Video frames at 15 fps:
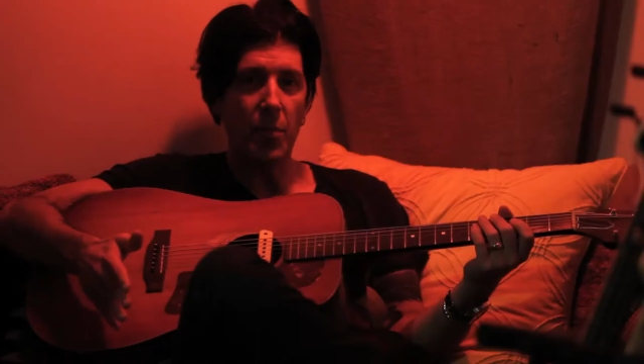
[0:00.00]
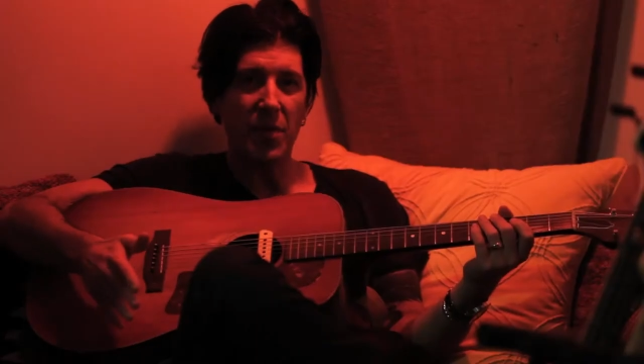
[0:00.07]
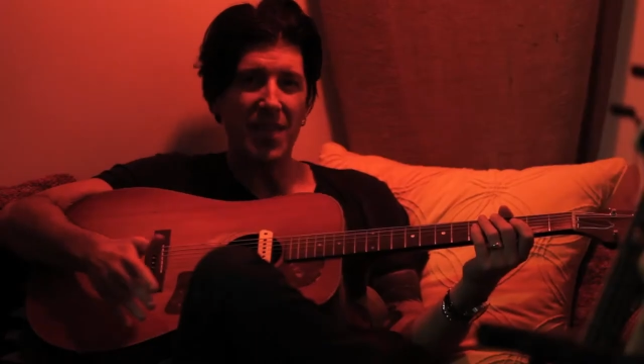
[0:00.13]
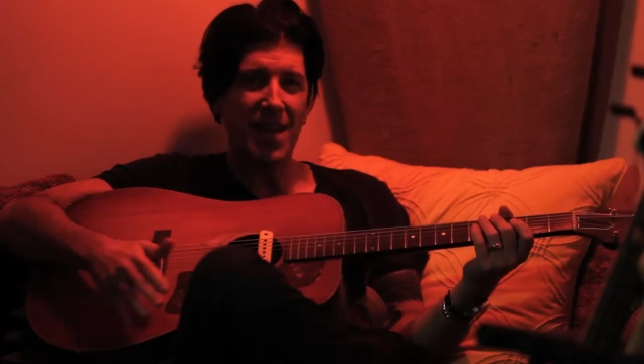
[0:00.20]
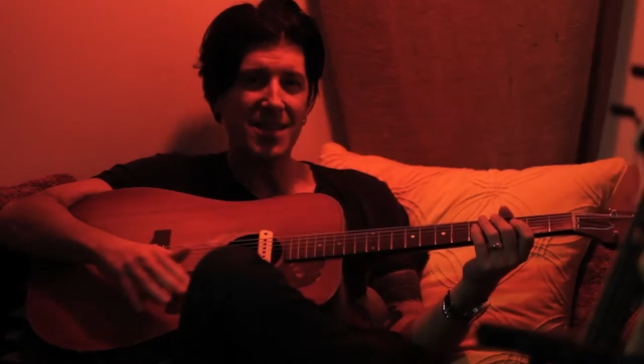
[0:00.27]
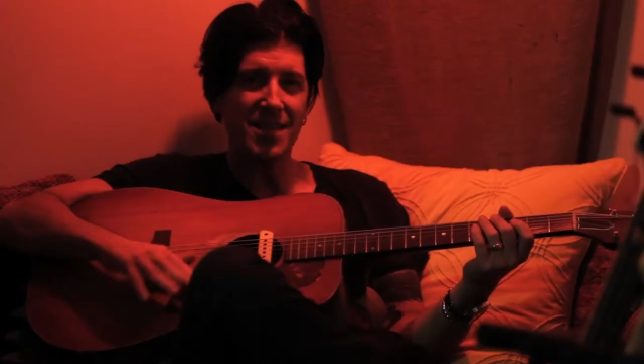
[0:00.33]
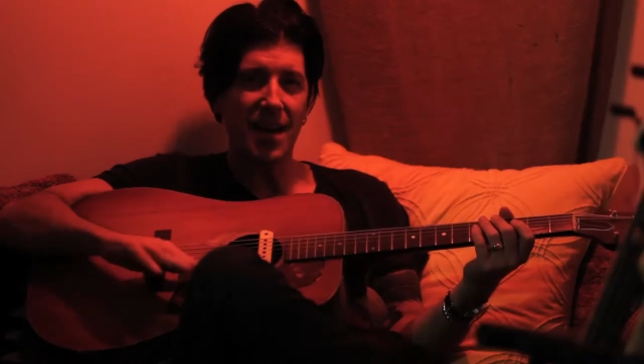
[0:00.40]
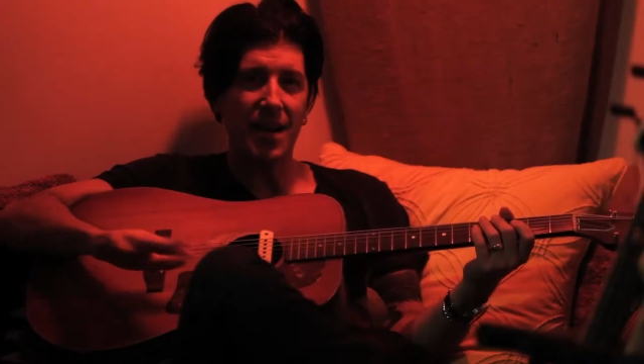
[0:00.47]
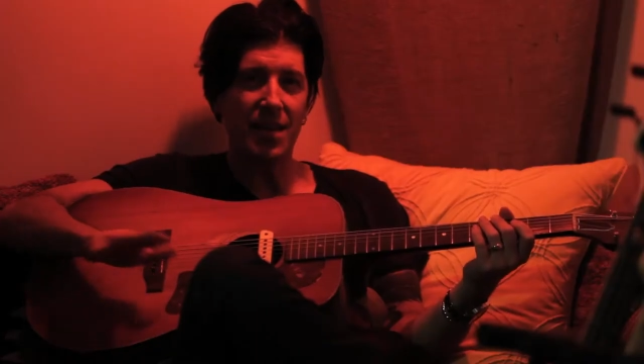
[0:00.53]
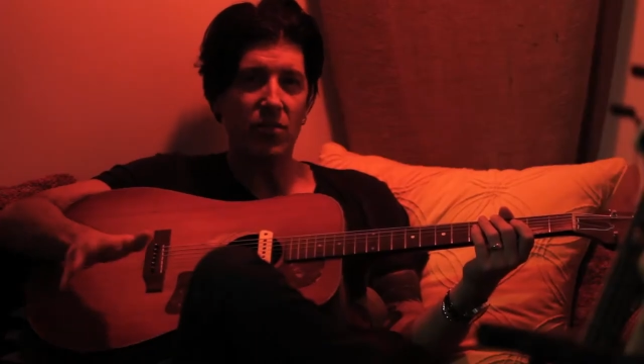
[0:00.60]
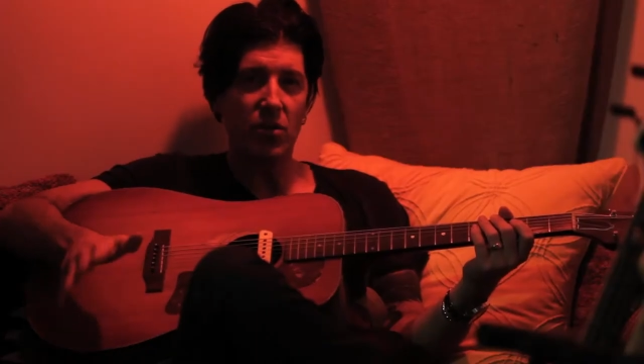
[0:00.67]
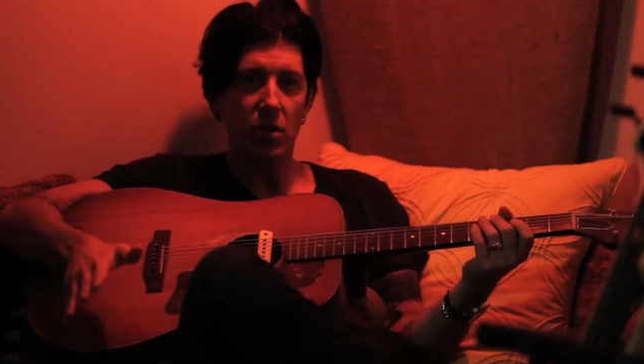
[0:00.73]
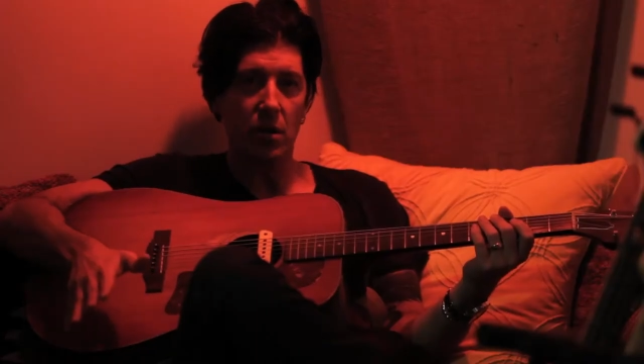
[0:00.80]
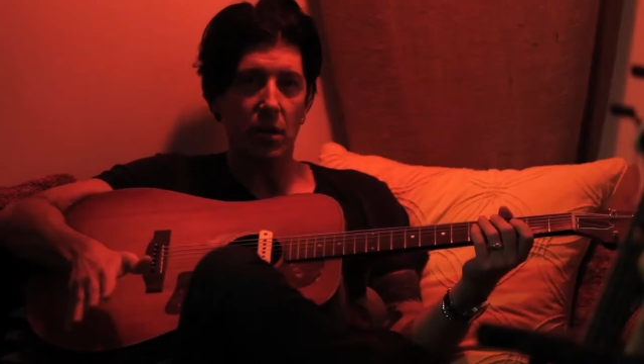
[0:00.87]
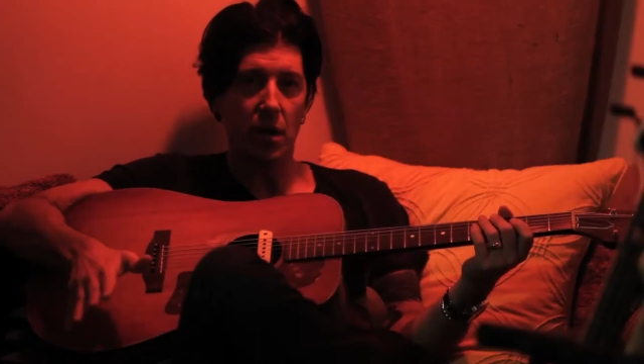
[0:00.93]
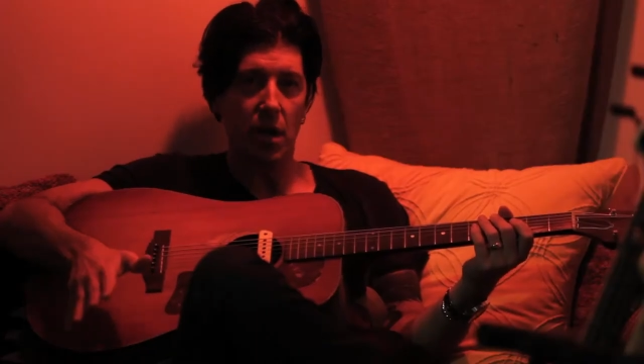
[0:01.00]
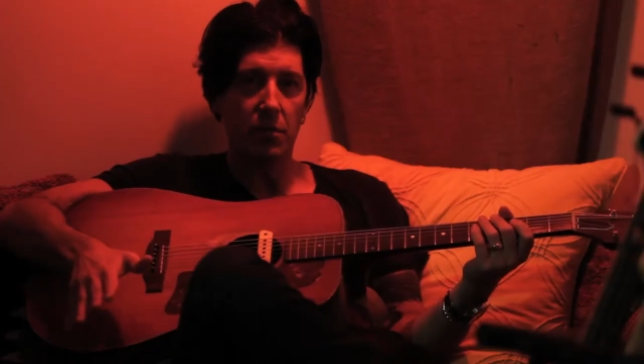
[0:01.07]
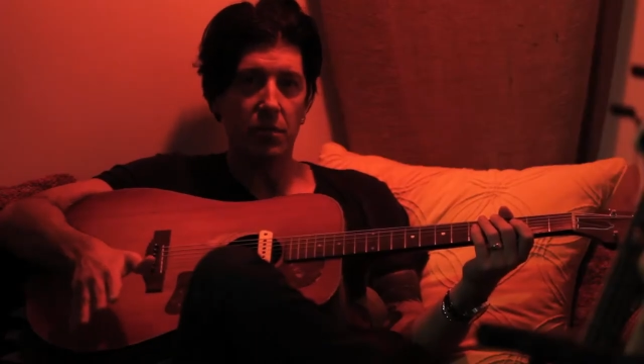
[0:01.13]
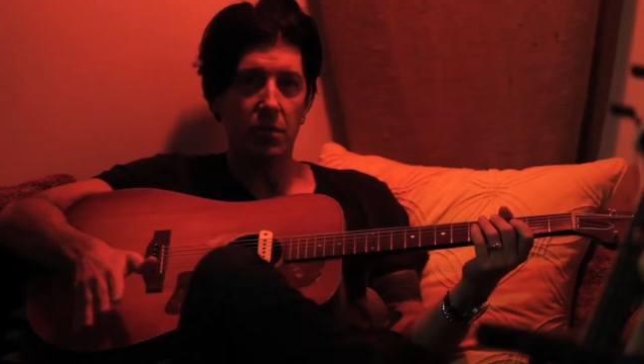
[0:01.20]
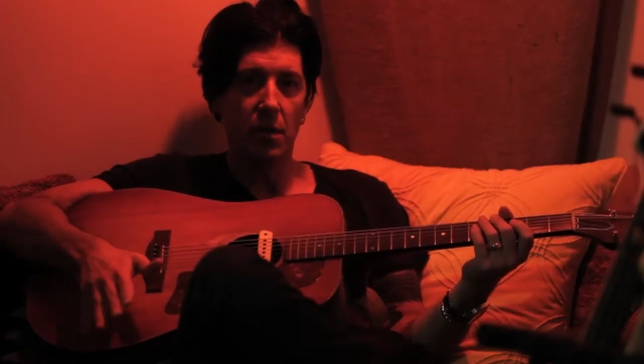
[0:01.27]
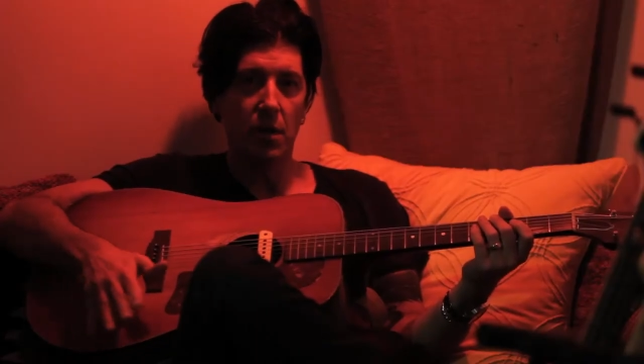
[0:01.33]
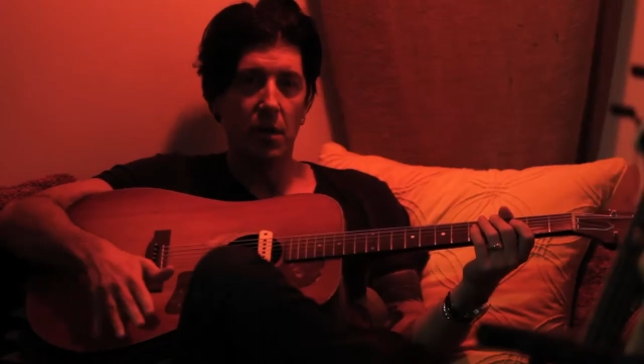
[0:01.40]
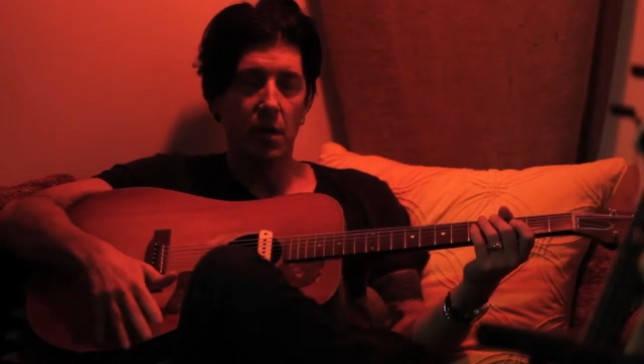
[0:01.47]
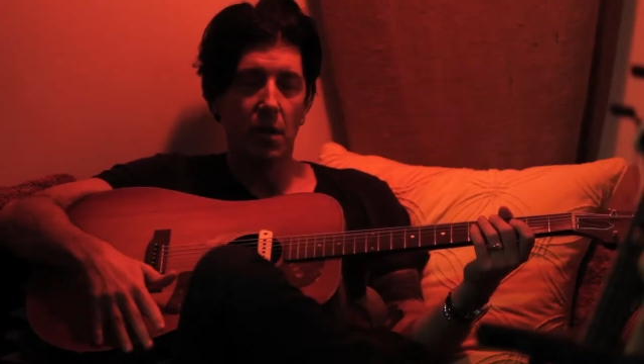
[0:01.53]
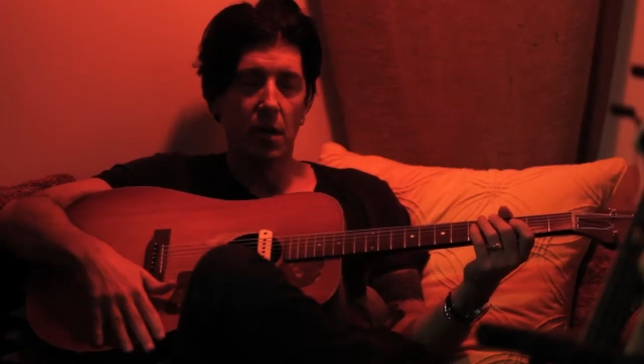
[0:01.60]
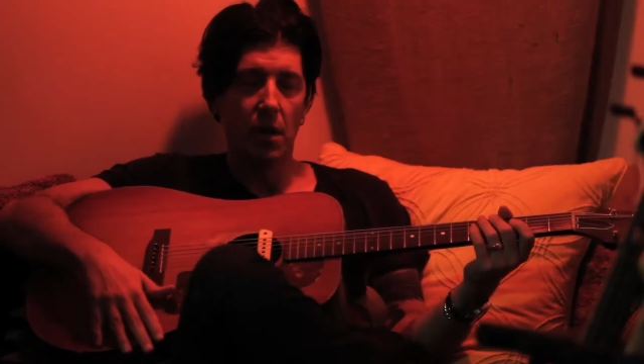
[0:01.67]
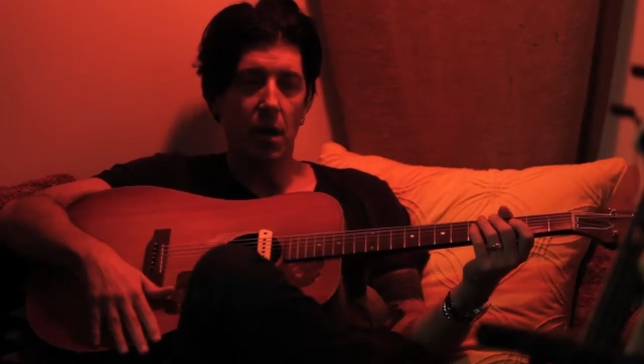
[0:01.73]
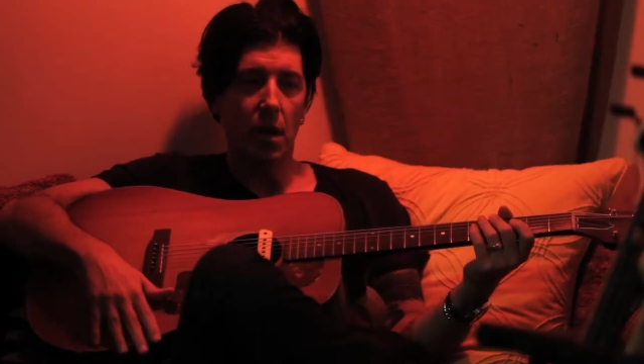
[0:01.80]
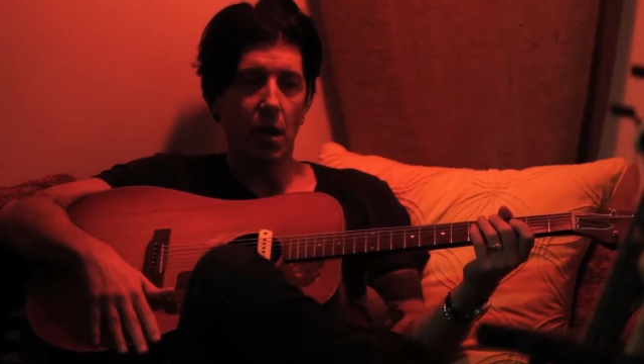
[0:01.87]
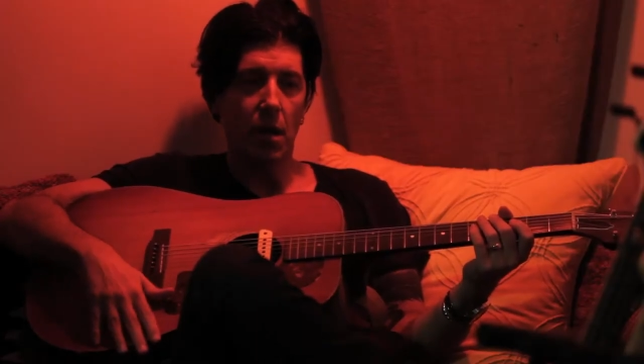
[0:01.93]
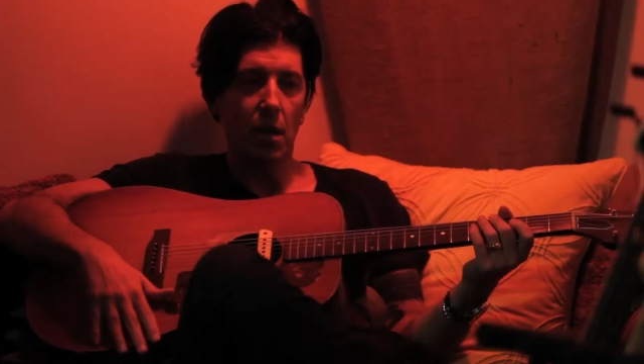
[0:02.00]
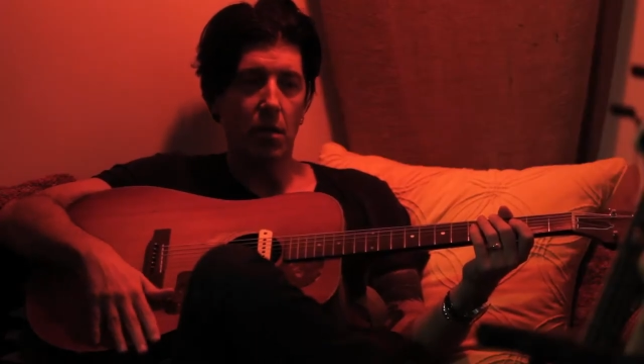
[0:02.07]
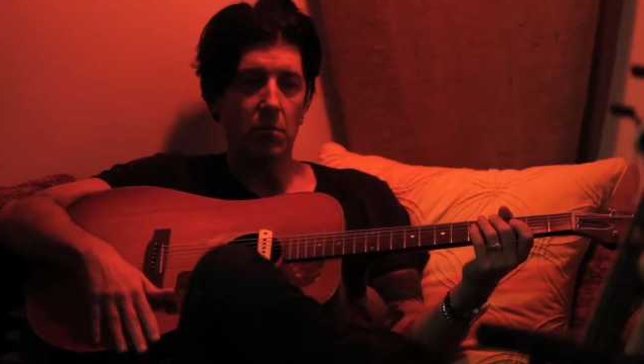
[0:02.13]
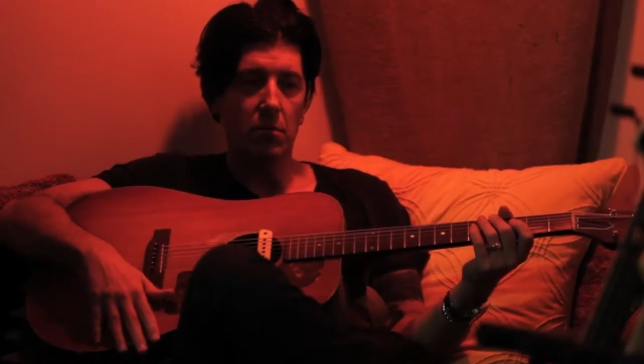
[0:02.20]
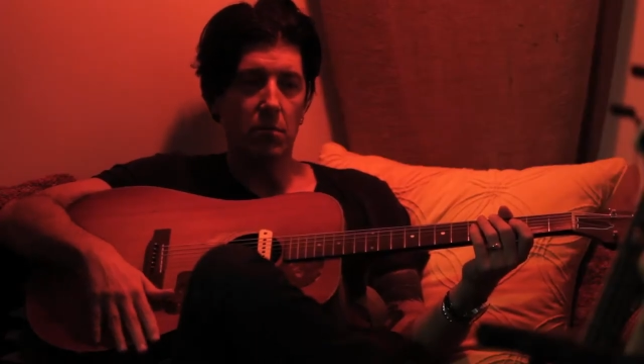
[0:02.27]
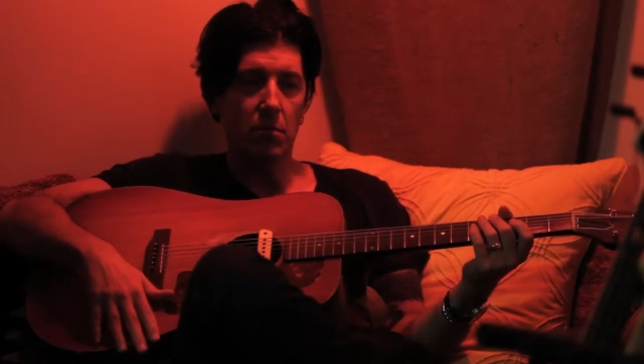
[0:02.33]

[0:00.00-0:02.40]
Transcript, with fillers: but that's not even good enough. Um,